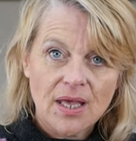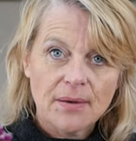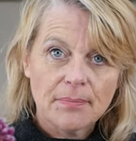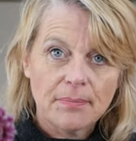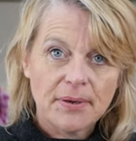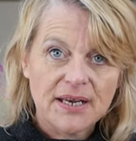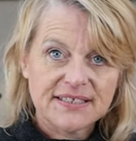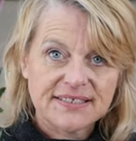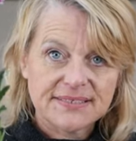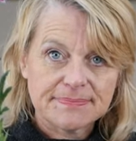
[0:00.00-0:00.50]

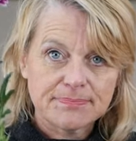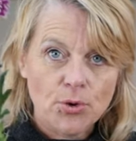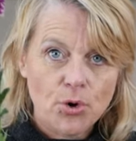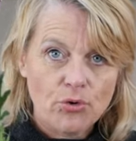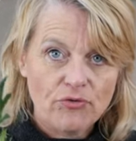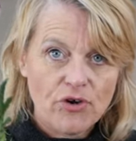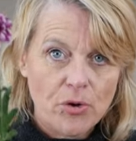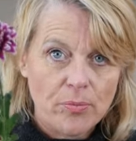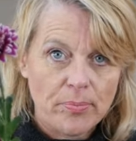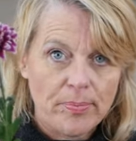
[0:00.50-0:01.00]
but it's
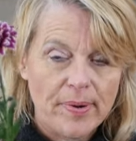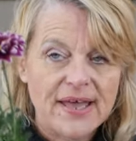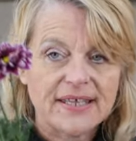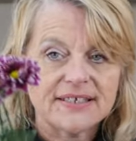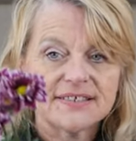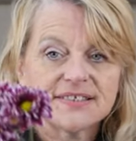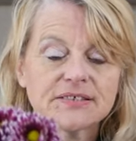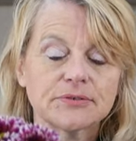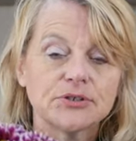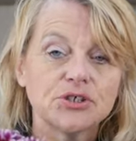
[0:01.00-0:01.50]
more
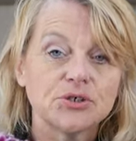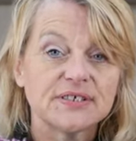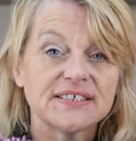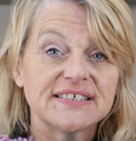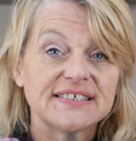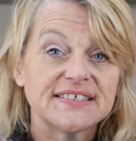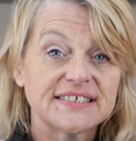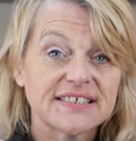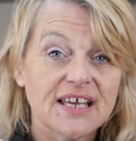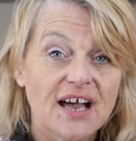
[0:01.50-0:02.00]
open, so you
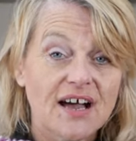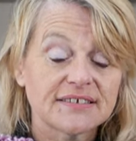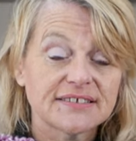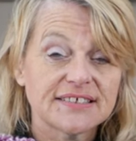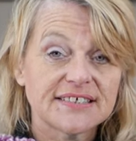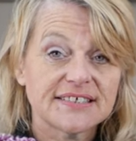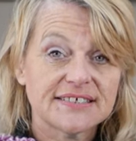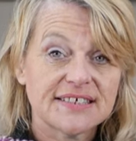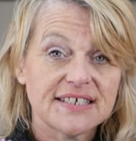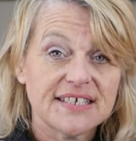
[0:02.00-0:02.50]
can start
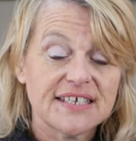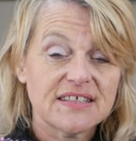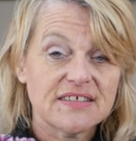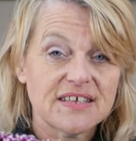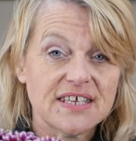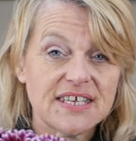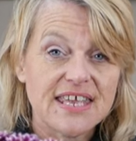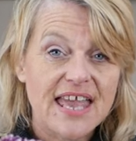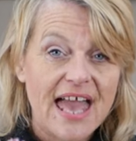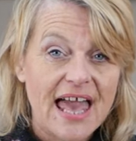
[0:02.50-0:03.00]
to see the
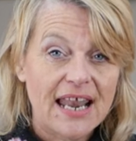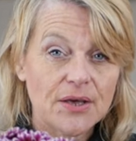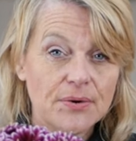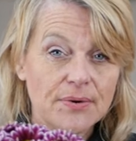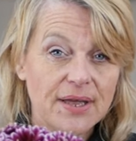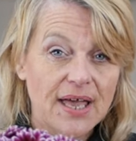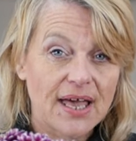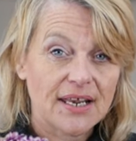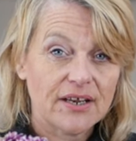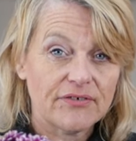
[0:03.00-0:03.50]
yellow
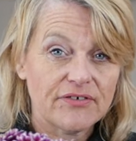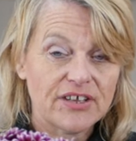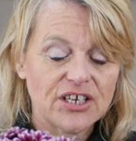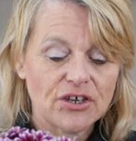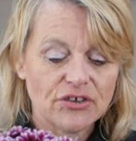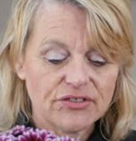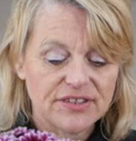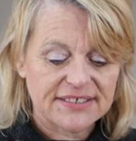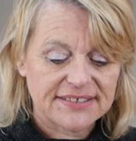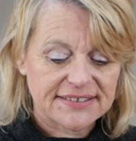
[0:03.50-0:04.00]
colouring
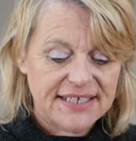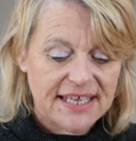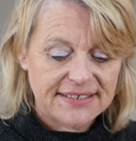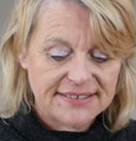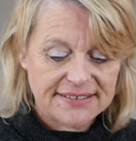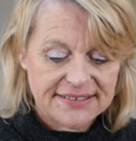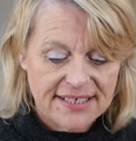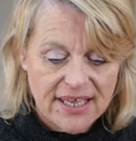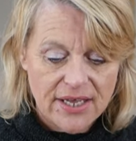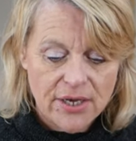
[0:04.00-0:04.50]
on the
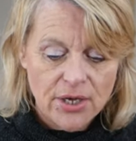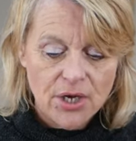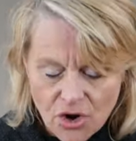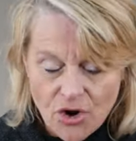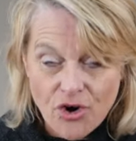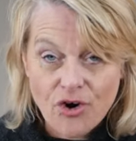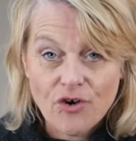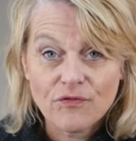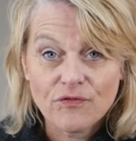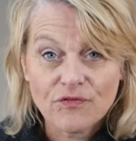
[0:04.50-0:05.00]
centre
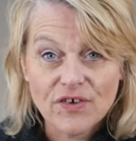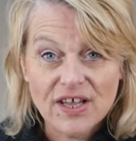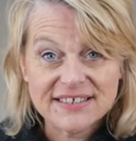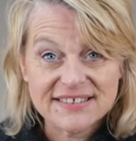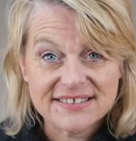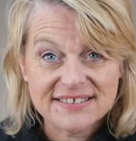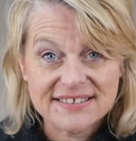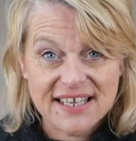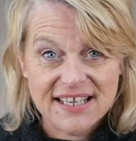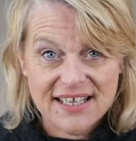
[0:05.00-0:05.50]
of a
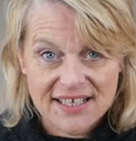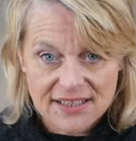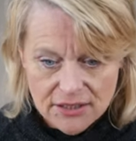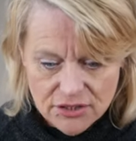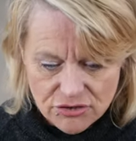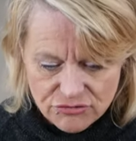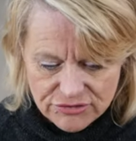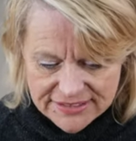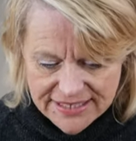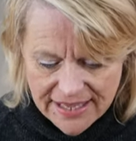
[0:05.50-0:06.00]
single
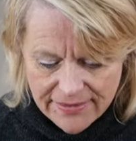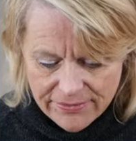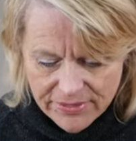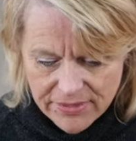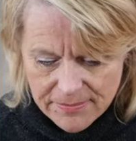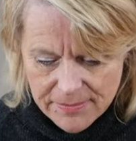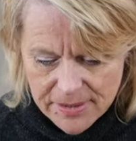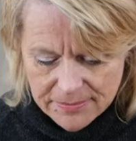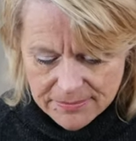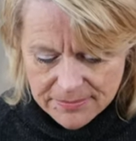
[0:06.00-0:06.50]

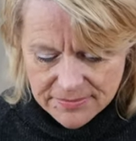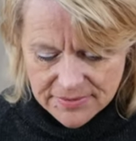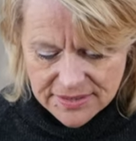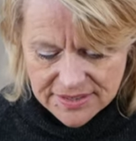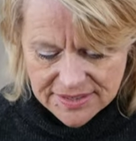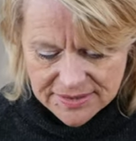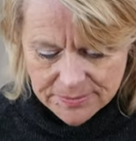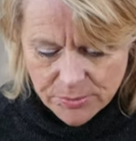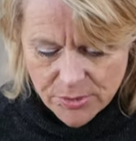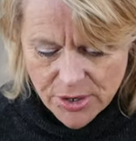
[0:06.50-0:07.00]
chrysanthemum
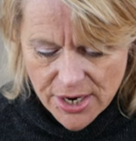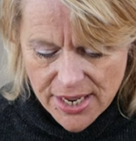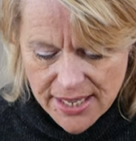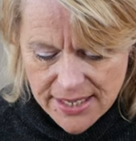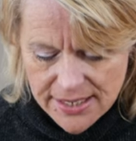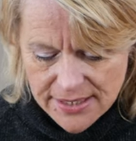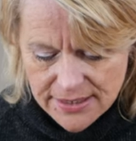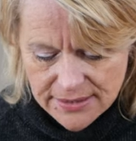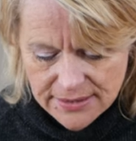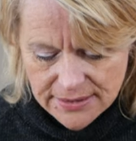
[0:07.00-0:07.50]

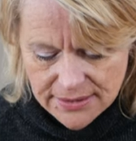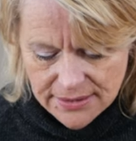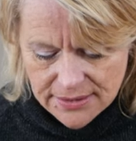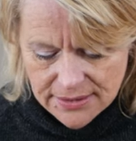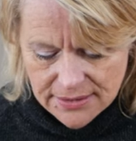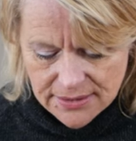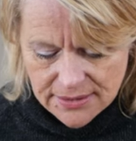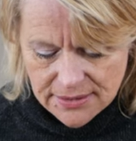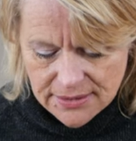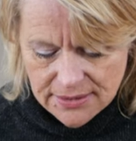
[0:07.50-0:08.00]
spray.
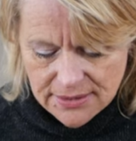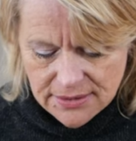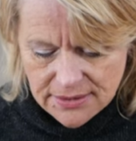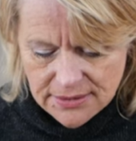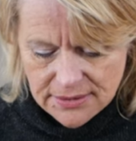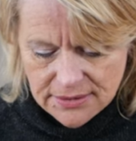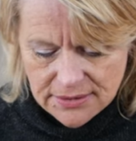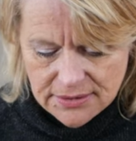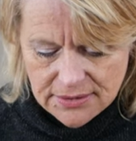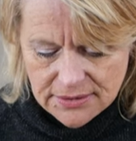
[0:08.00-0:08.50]

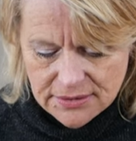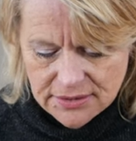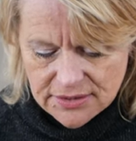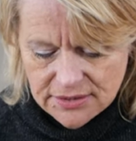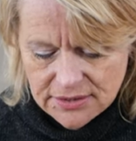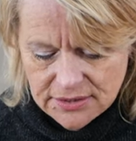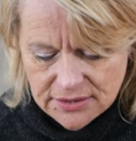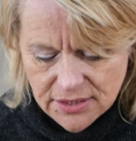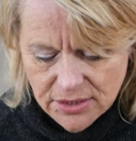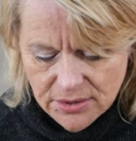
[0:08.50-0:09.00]

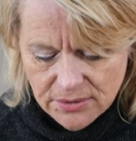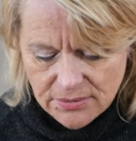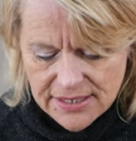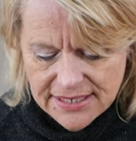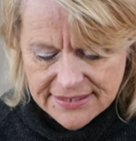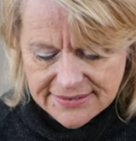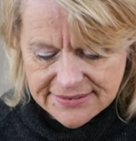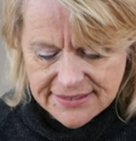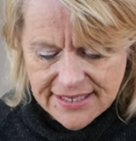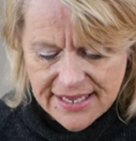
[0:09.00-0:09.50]
So
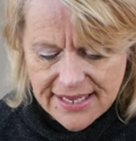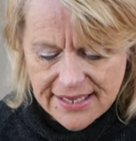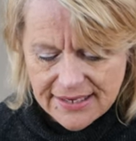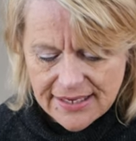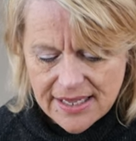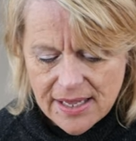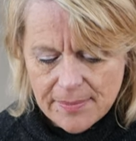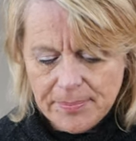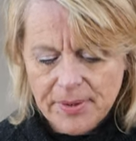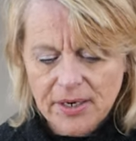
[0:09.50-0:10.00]
let's get a
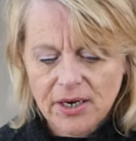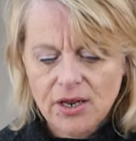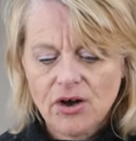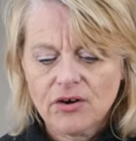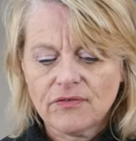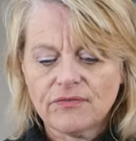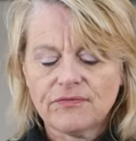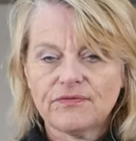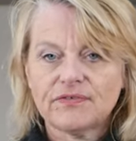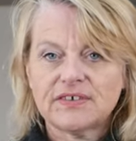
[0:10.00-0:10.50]
couple
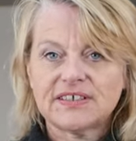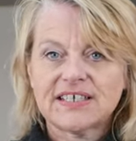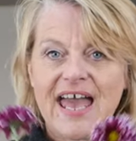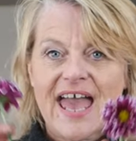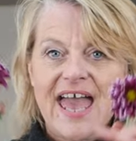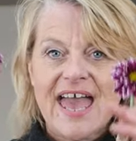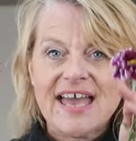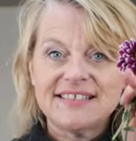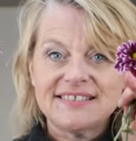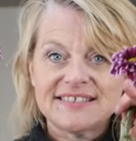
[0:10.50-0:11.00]
of
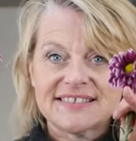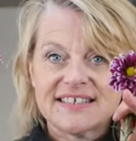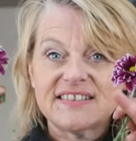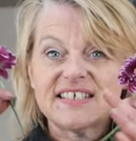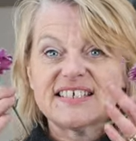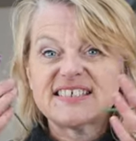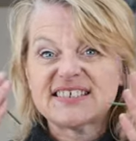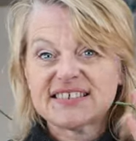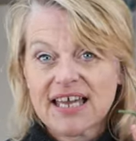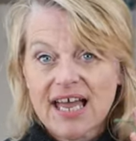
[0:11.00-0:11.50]
heads, and
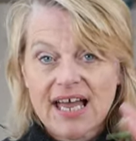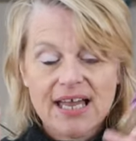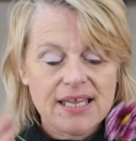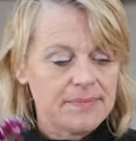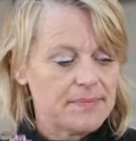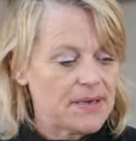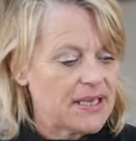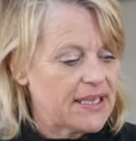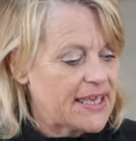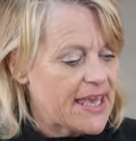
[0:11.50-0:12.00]
this
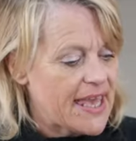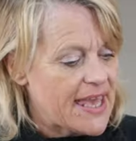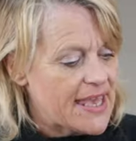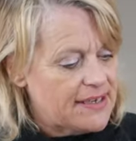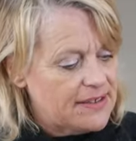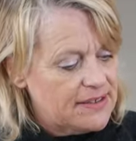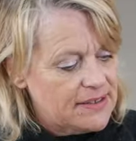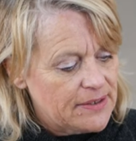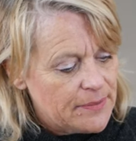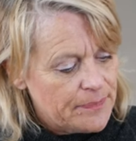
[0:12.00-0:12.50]
time
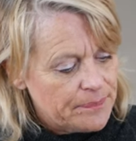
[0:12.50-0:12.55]
again,